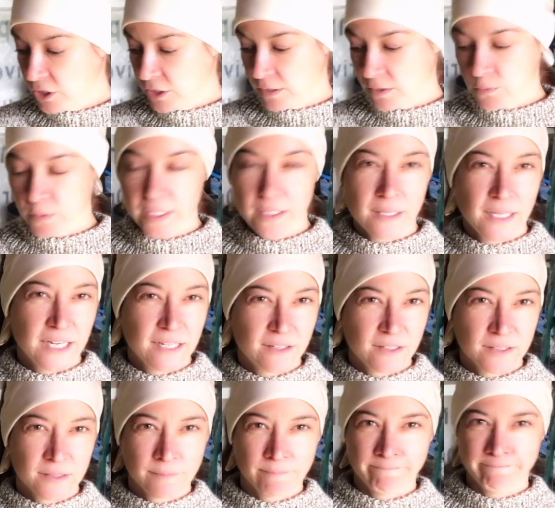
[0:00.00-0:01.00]
is what, like,
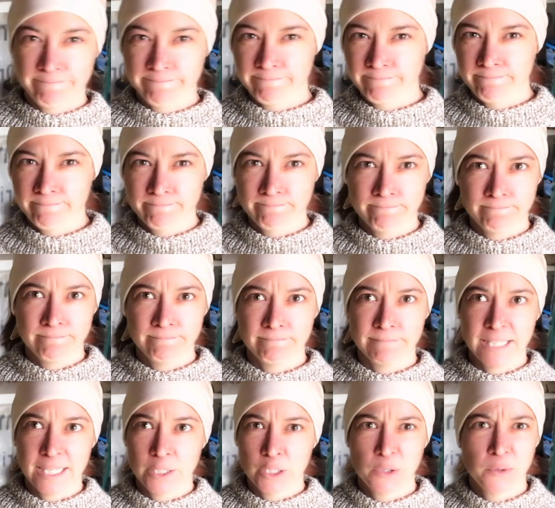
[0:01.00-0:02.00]

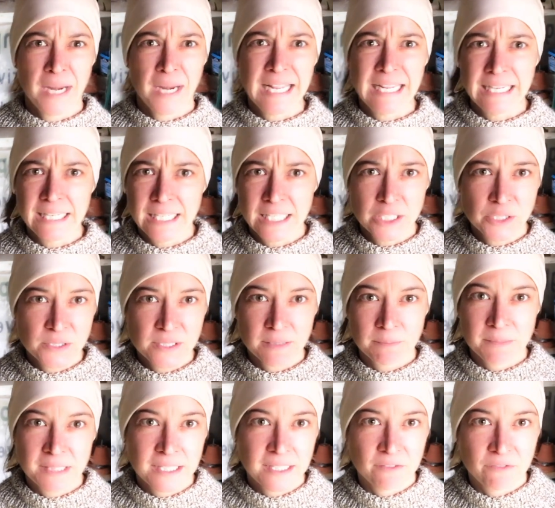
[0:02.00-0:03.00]
I don't know, 80 or
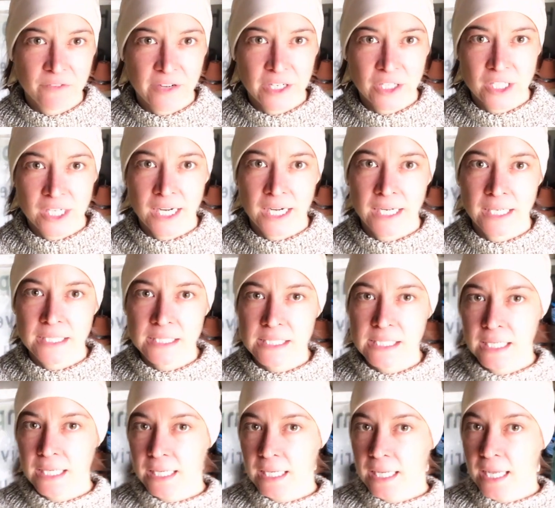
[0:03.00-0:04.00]
something in Fahrenheit.
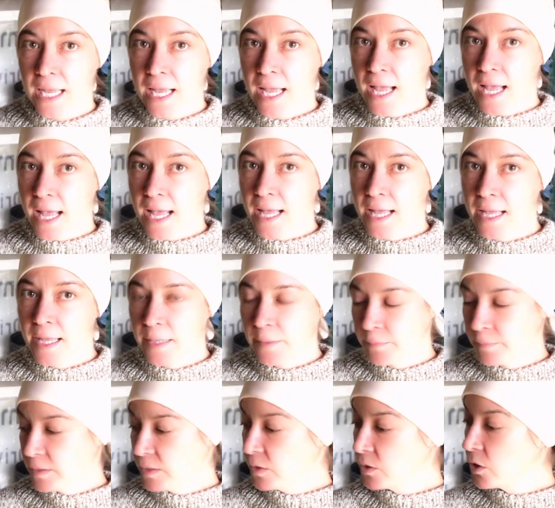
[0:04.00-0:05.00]

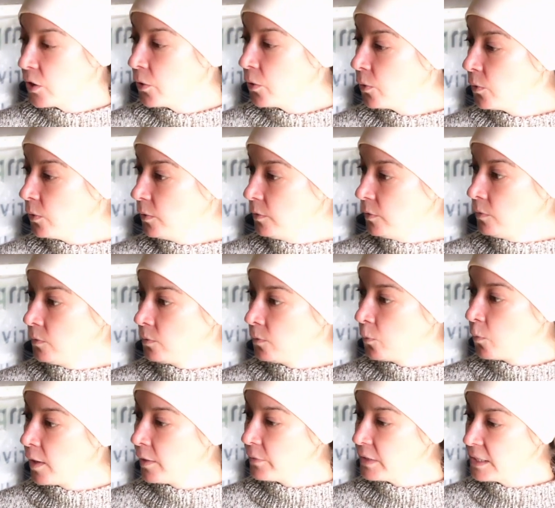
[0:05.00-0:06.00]
So
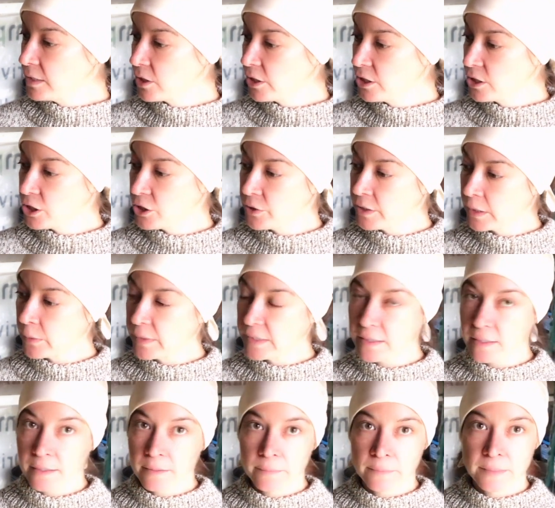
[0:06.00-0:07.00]
what we start doing with
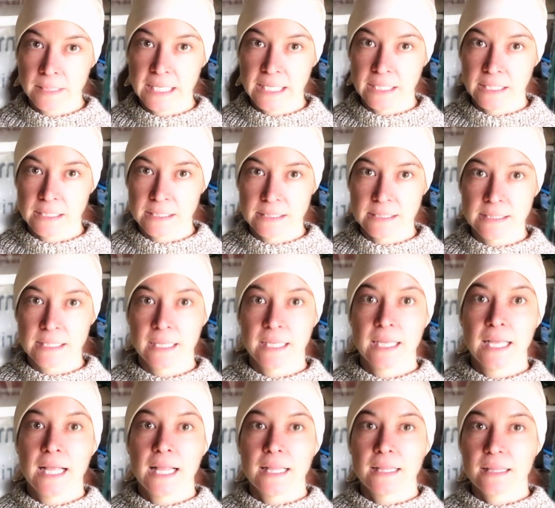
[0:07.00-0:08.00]
them is
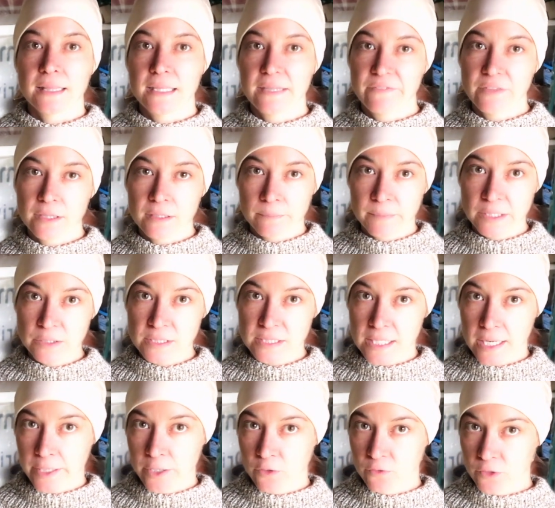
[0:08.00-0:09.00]
leaving them
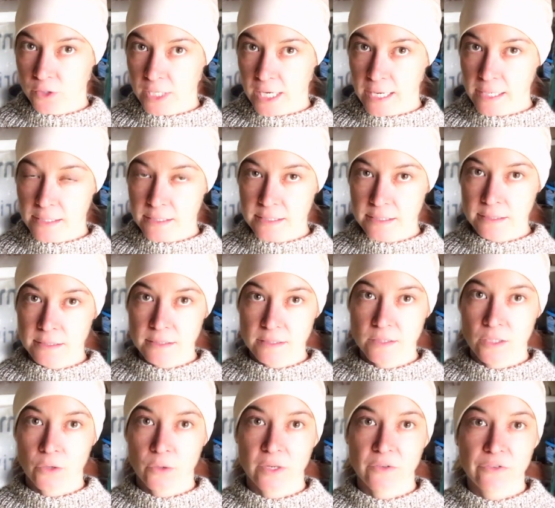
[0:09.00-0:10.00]
outside overnight.
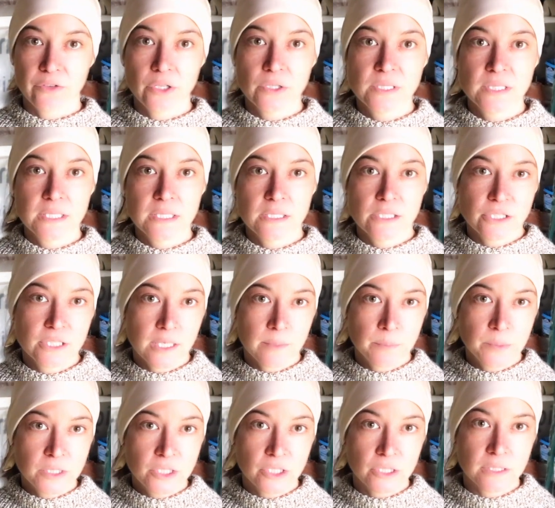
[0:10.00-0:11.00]
So if you see your
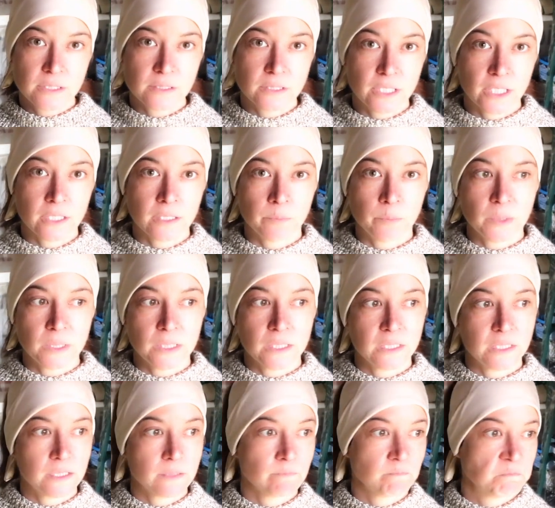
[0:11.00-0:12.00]
temperature is going to
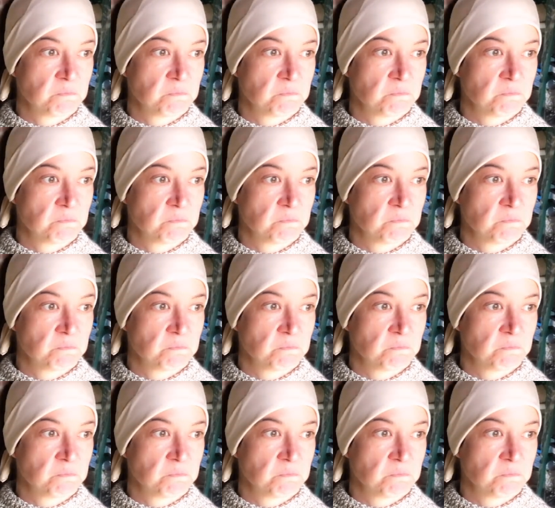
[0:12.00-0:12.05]
be